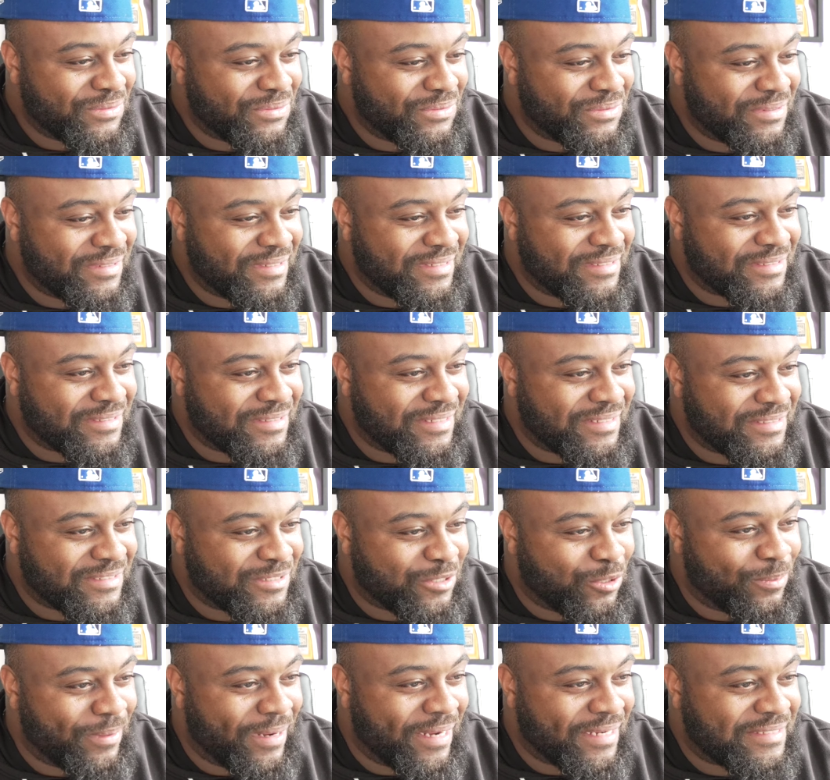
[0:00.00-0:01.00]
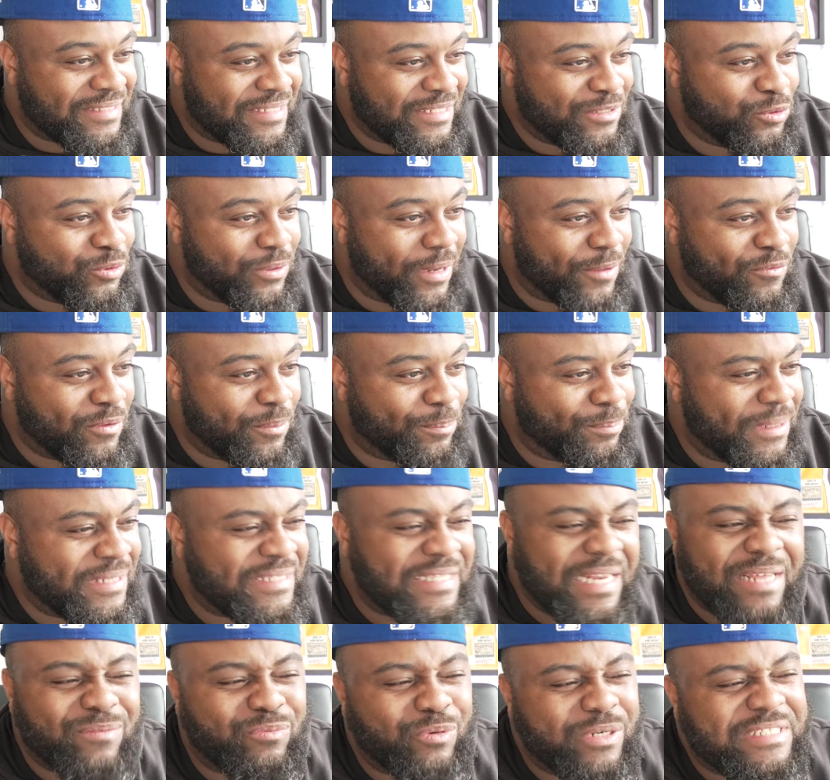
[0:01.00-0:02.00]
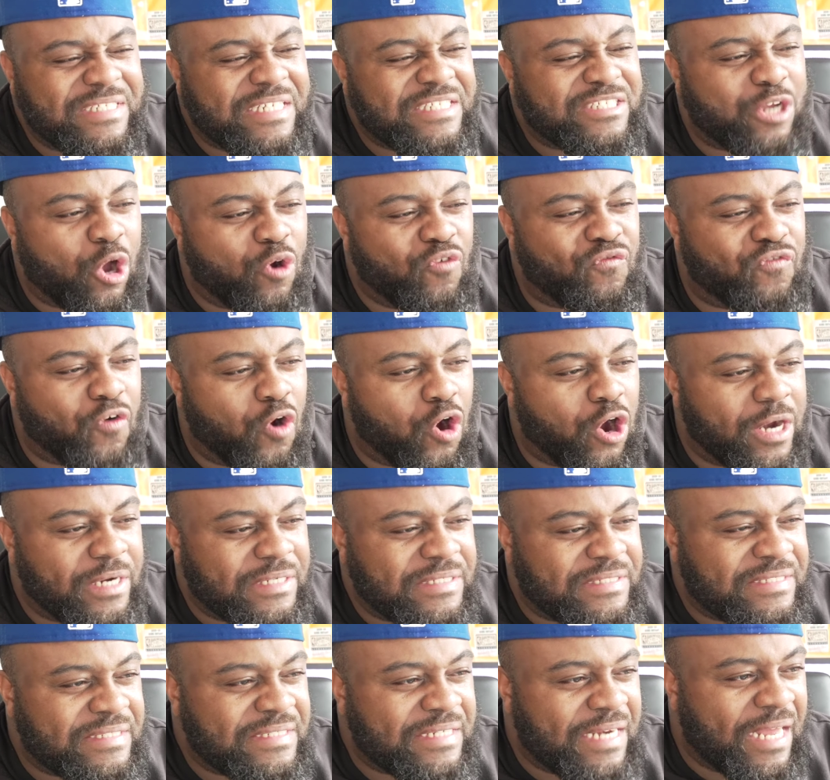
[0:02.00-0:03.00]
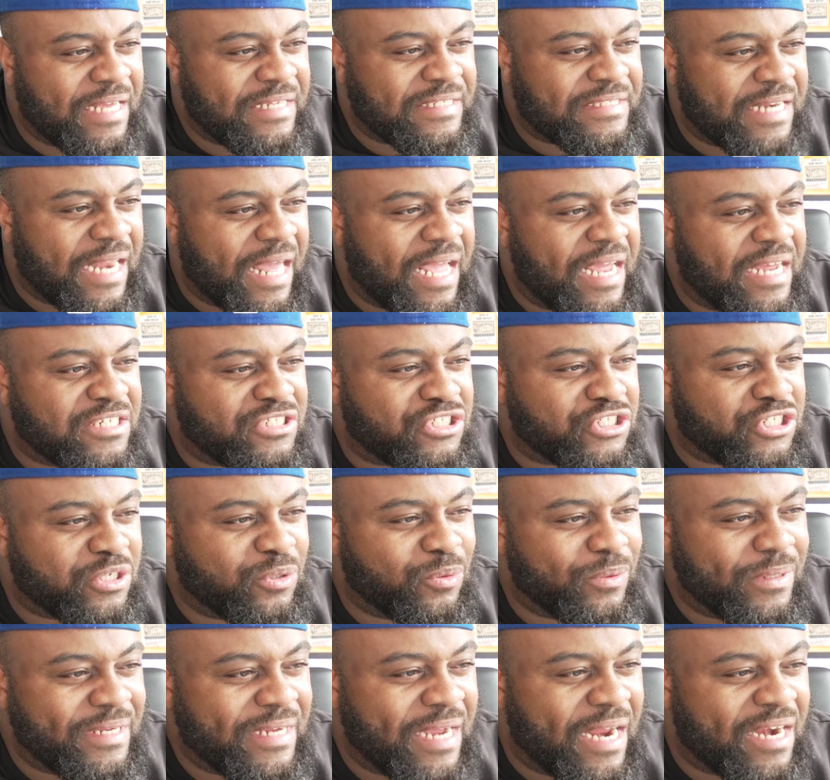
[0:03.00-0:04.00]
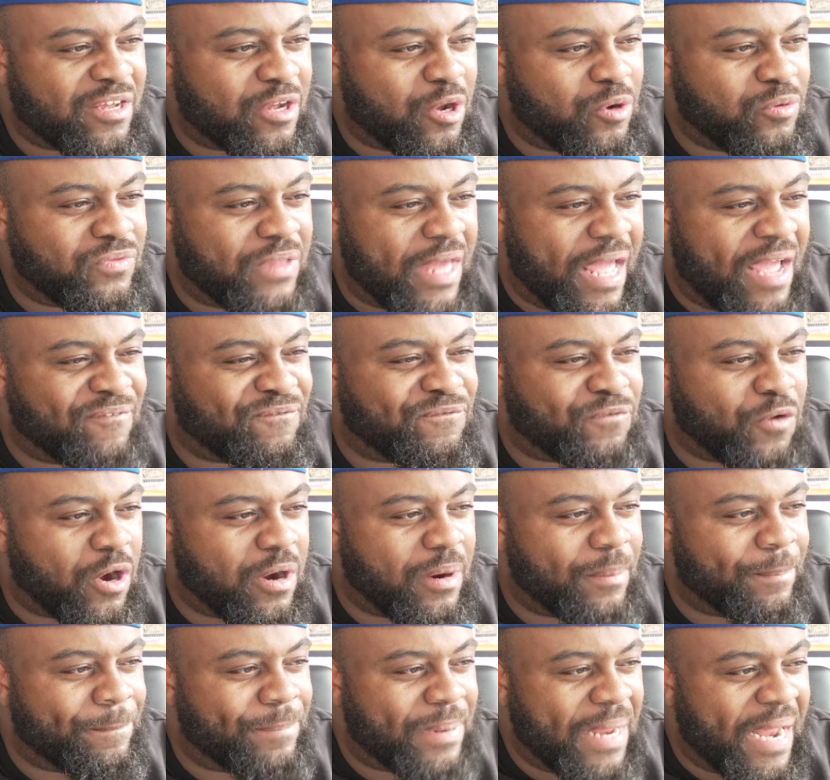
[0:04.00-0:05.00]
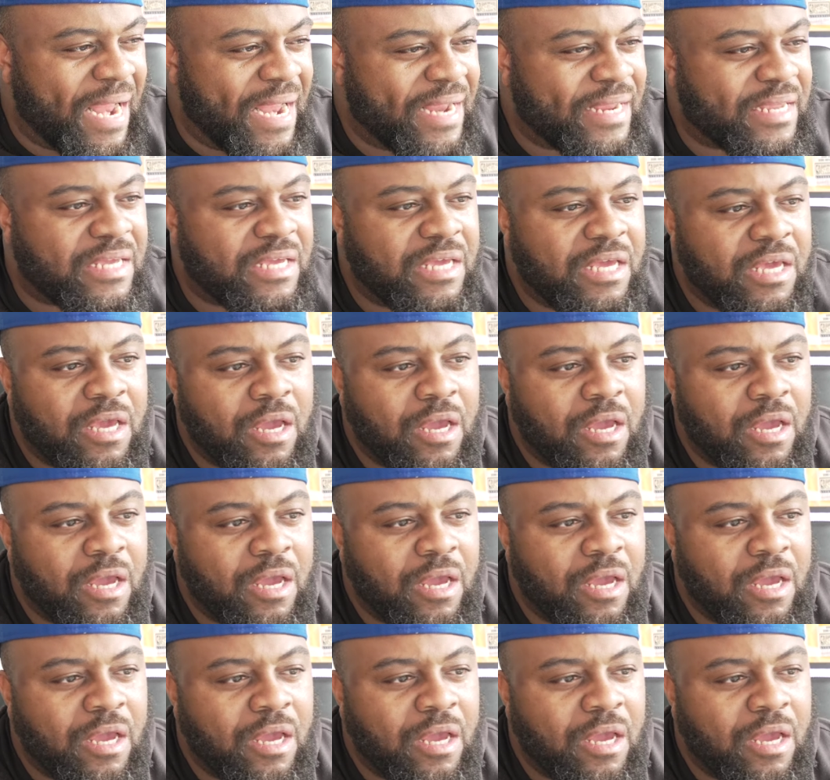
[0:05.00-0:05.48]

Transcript: let's let's go back. See who they were blitzing. We can just go far as, as last year. We ain't got to go that far back.